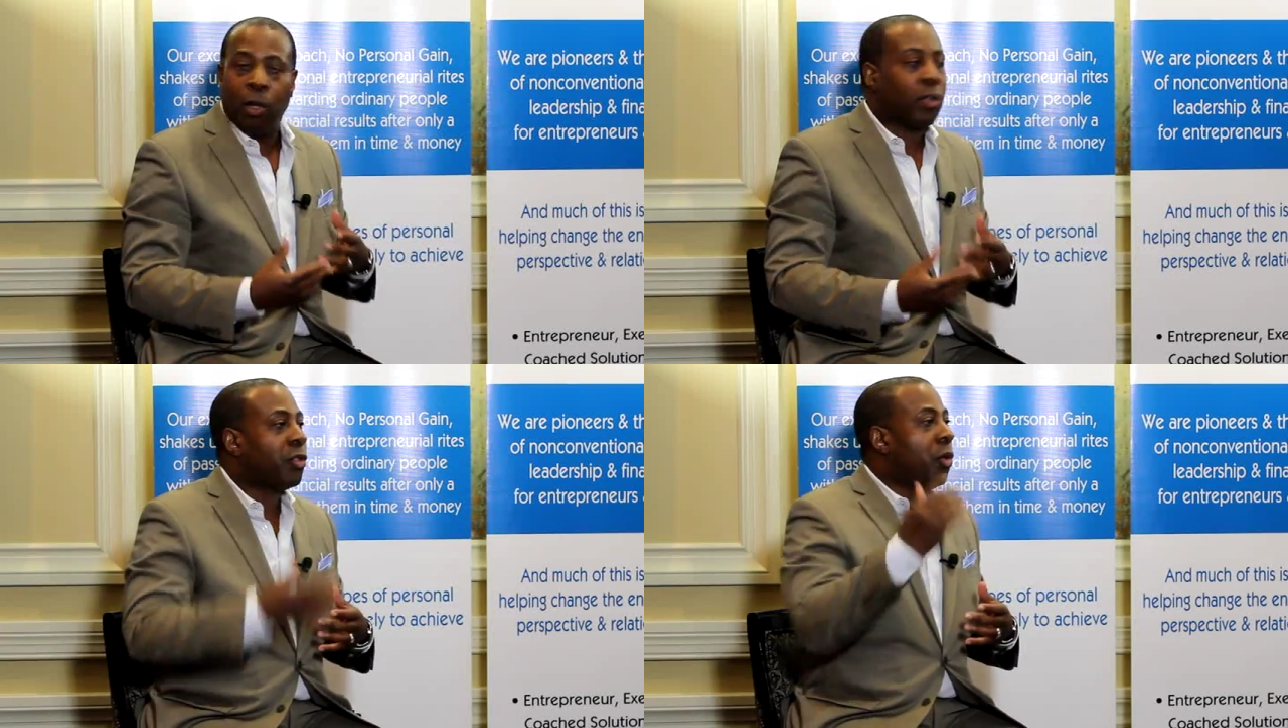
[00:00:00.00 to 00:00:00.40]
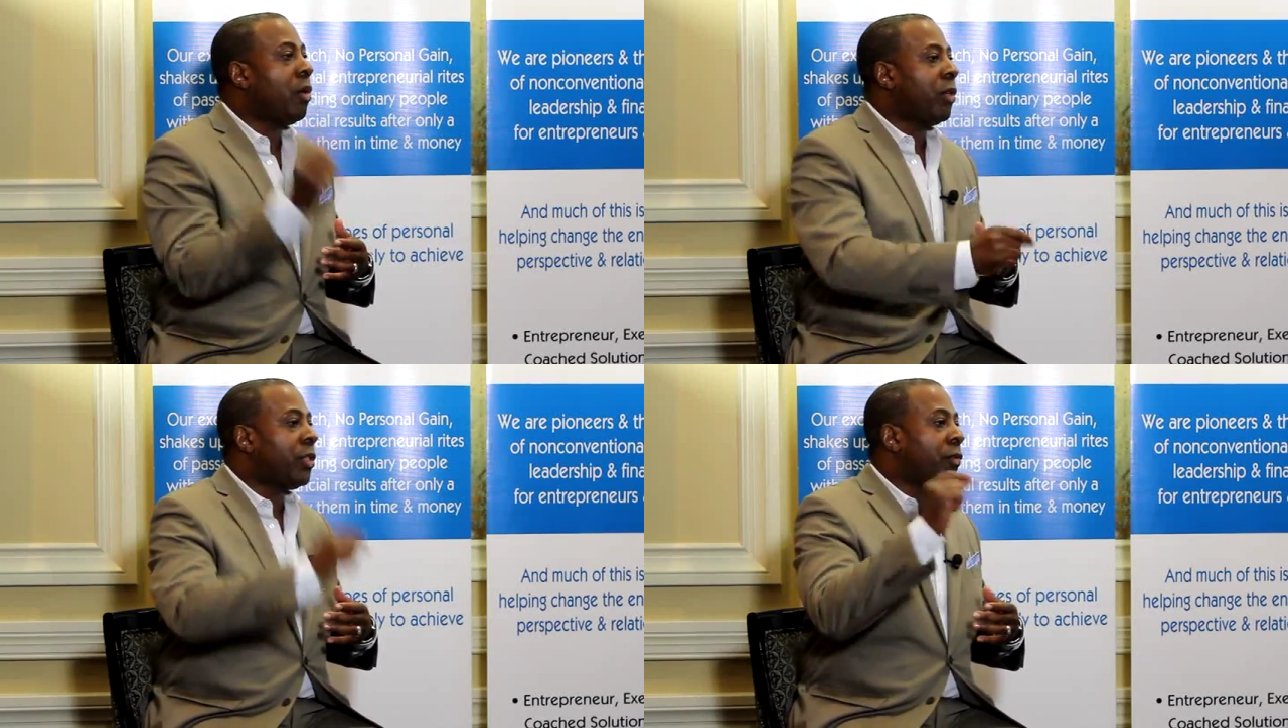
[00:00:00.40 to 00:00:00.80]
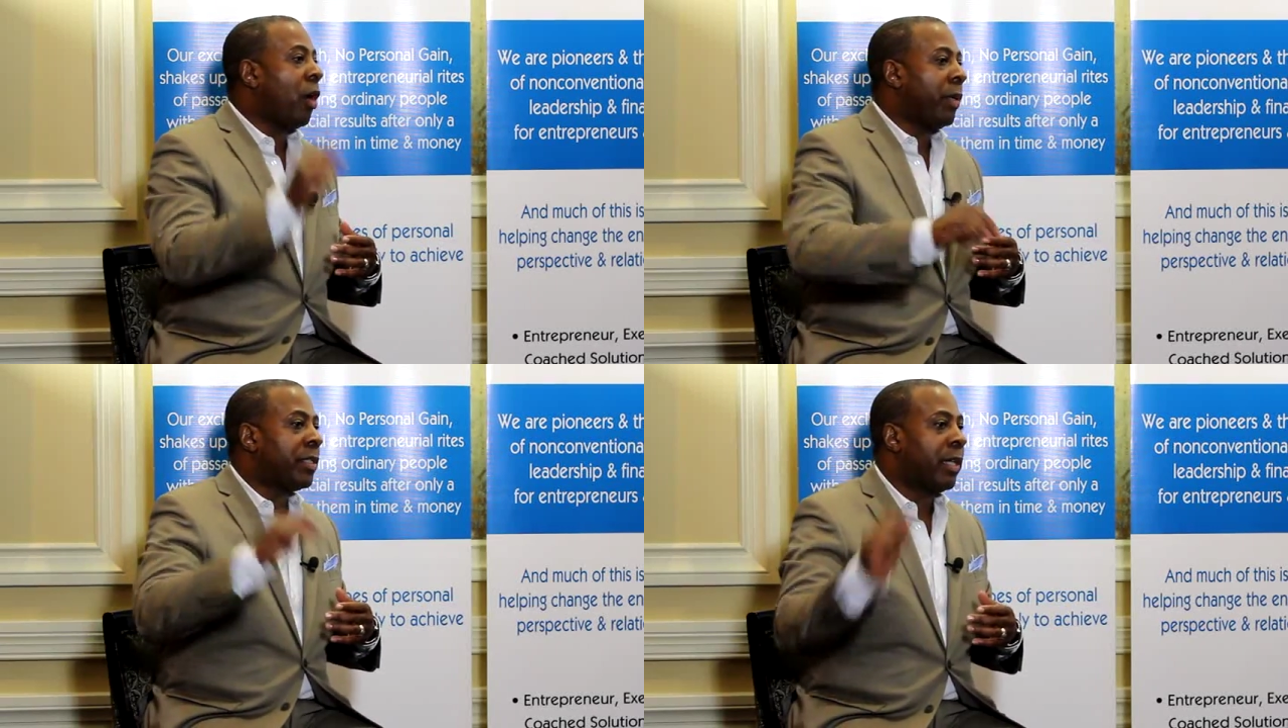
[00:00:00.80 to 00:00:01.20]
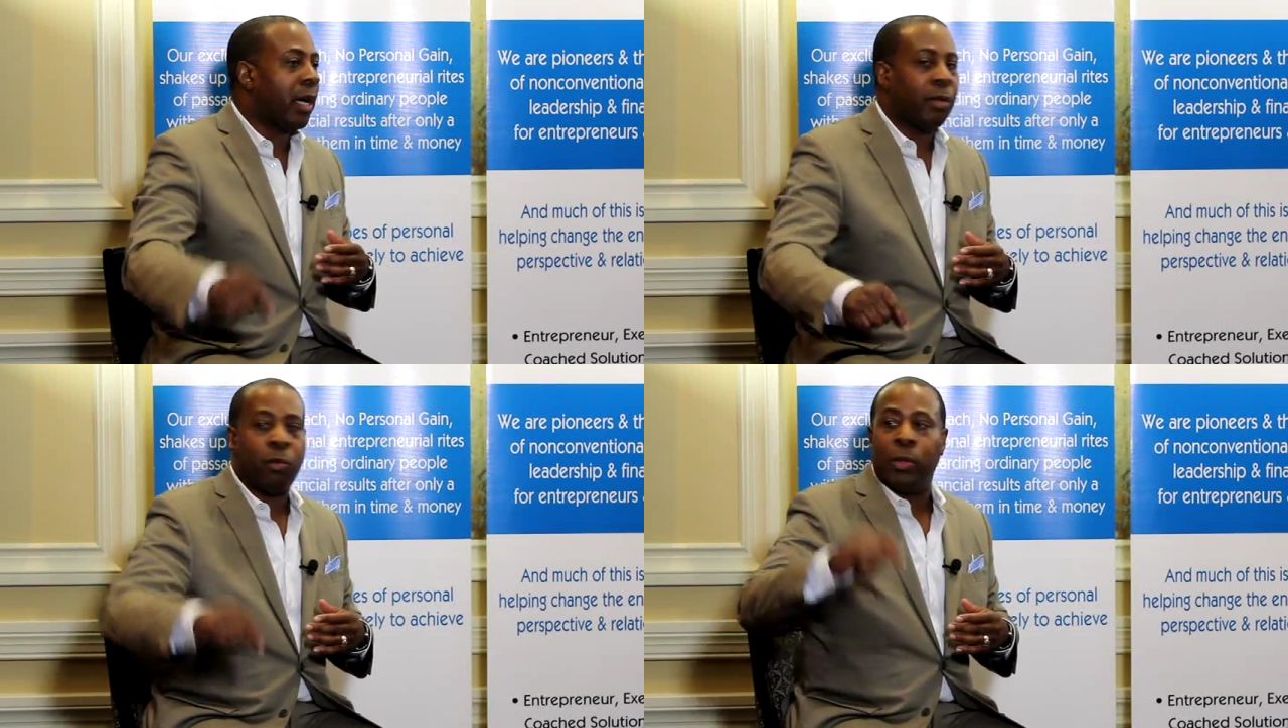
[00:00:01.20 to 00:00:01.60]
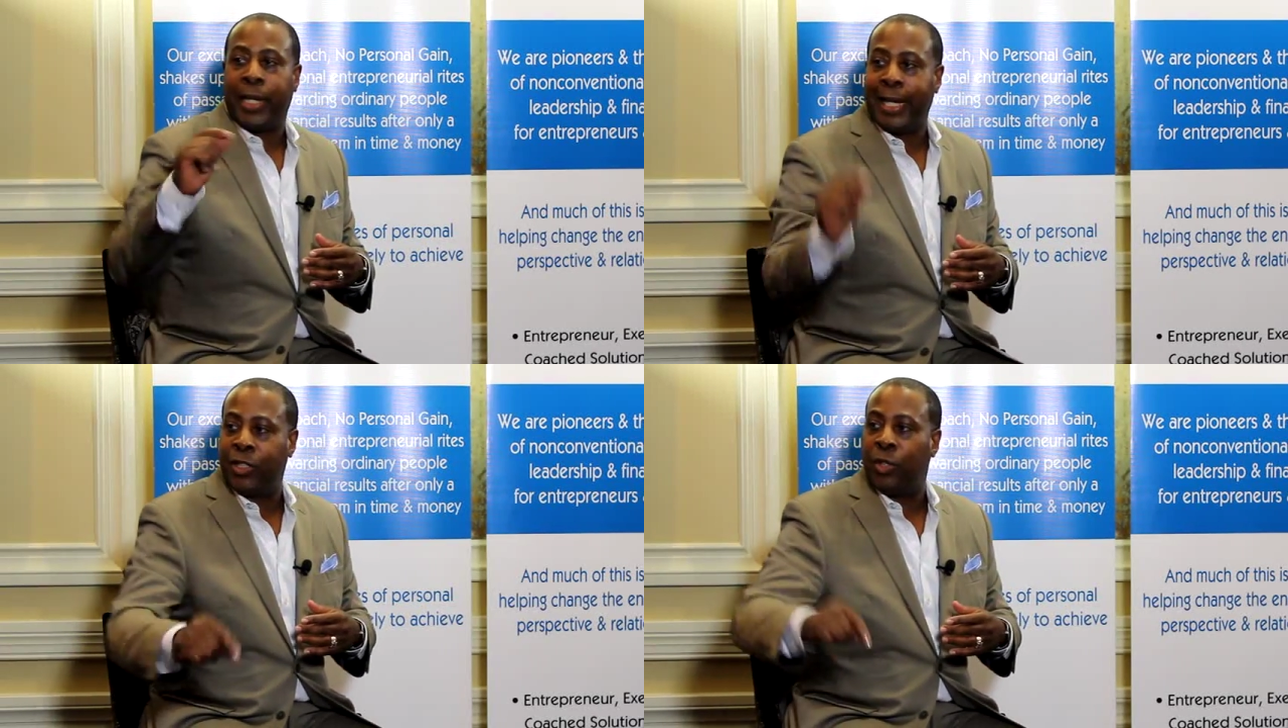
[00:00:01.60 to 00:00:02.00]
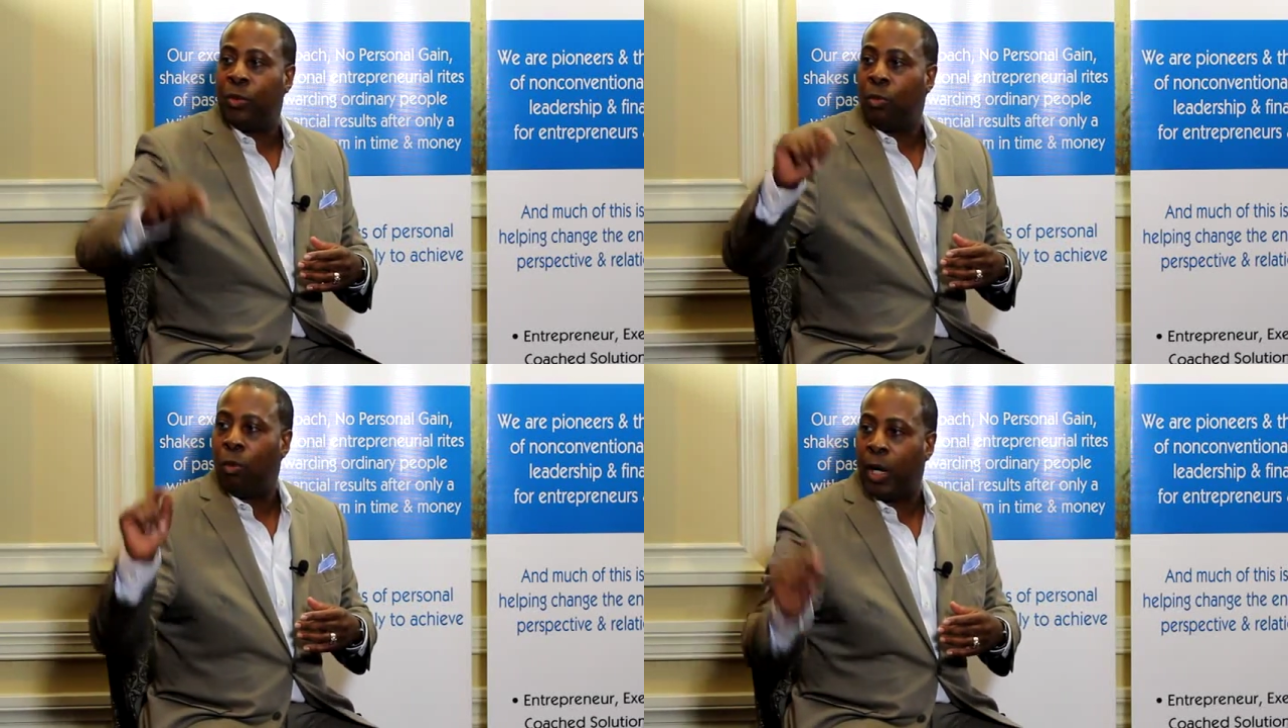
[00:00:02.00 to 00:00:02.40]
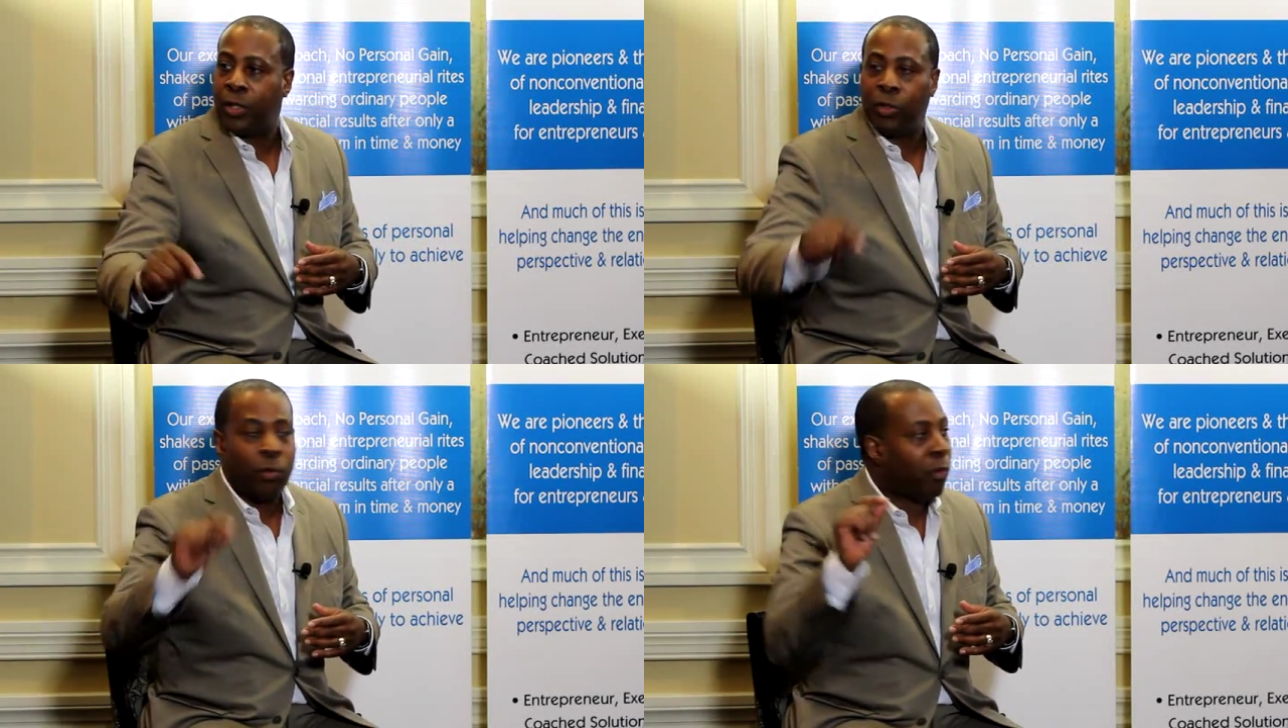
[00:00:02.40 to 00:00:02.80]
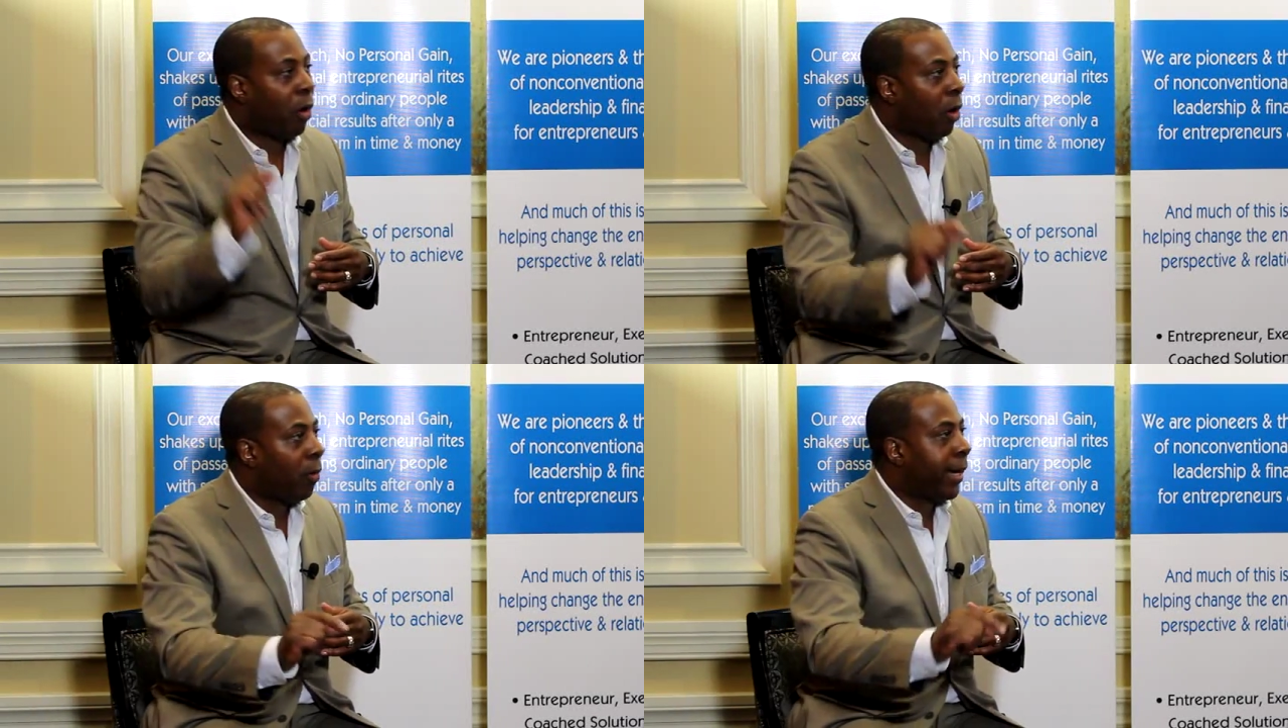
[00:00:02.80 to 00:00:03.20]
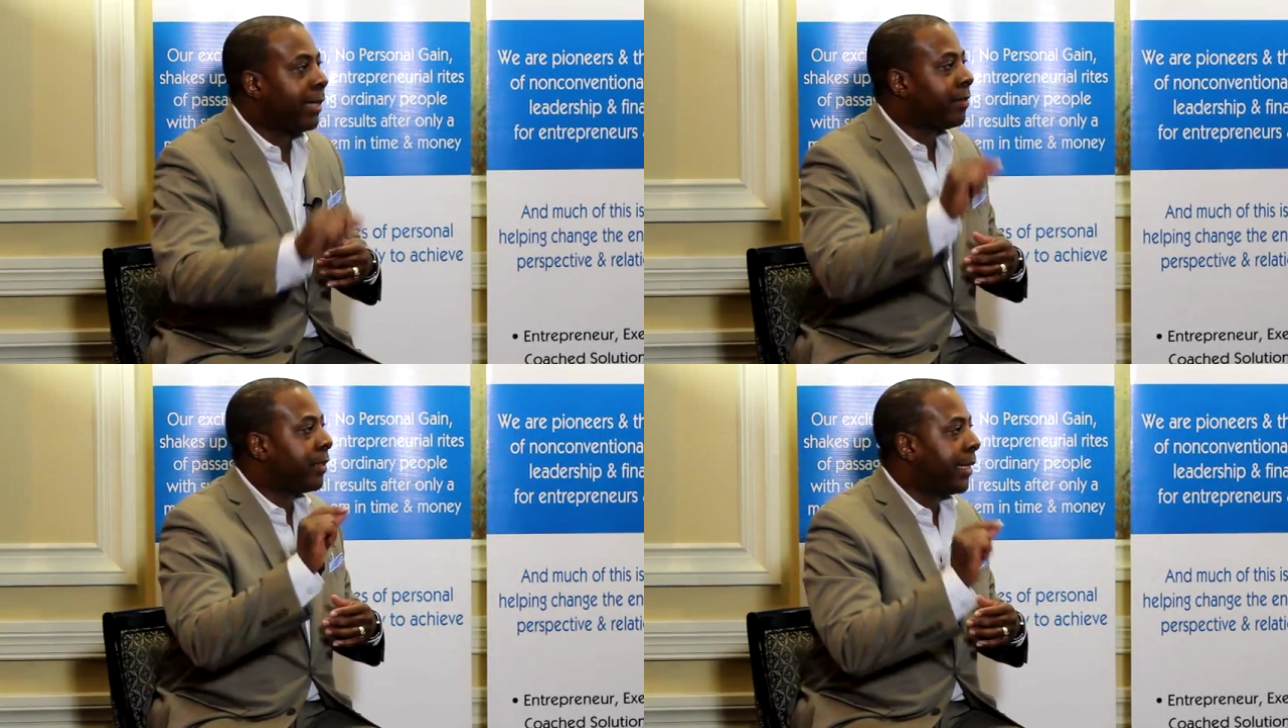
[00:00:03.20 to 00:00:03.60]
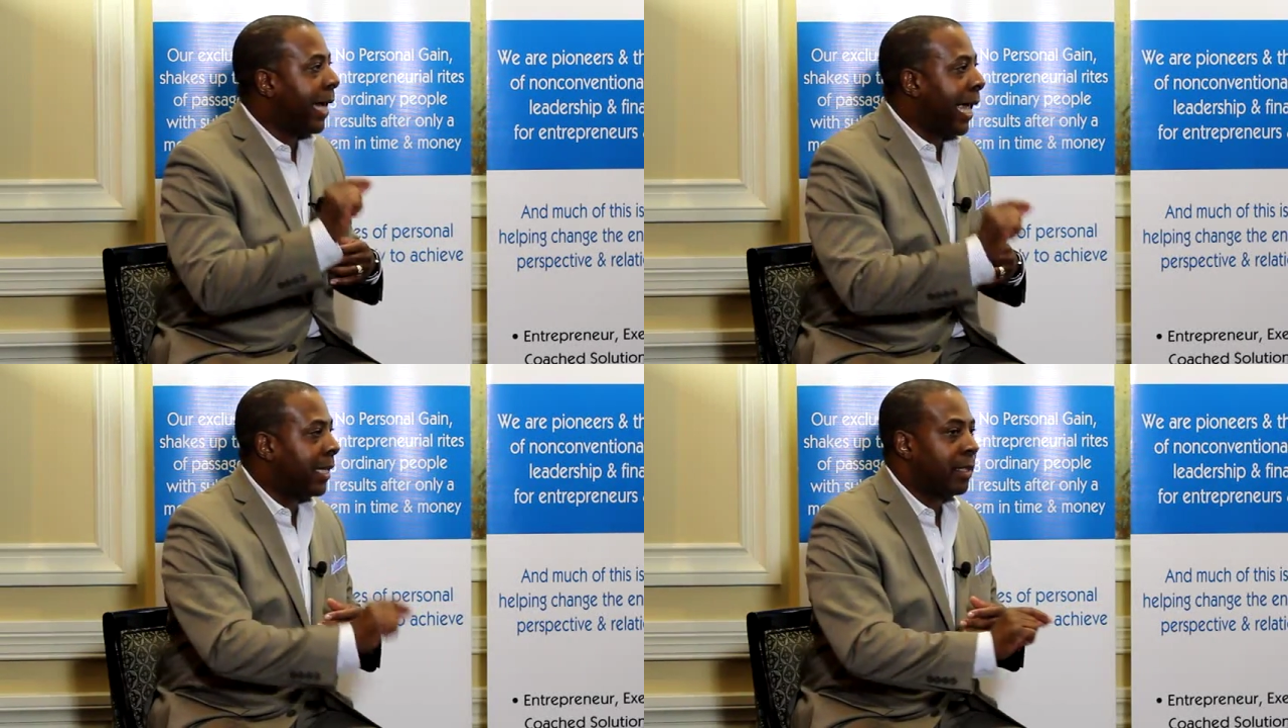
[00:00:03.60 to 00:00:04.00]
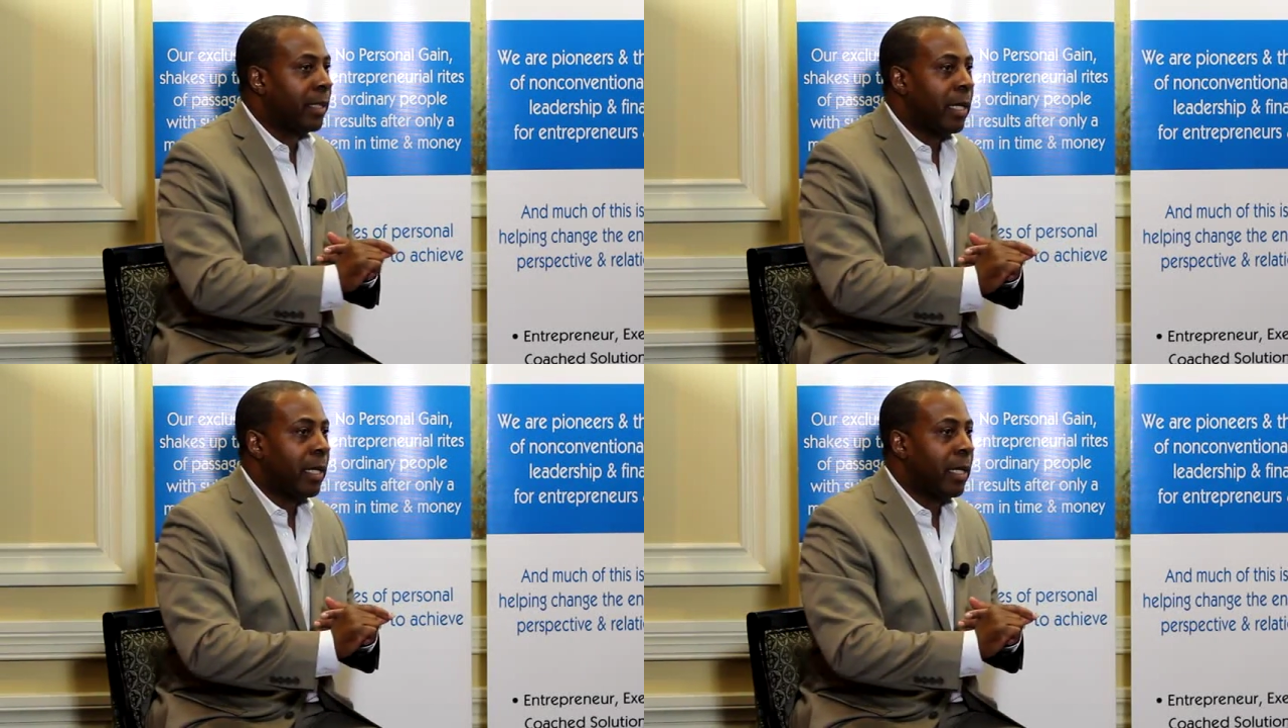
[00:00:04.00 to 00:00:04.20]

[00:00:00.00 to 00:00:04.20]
look, doing what you've always done will get you what you've always got.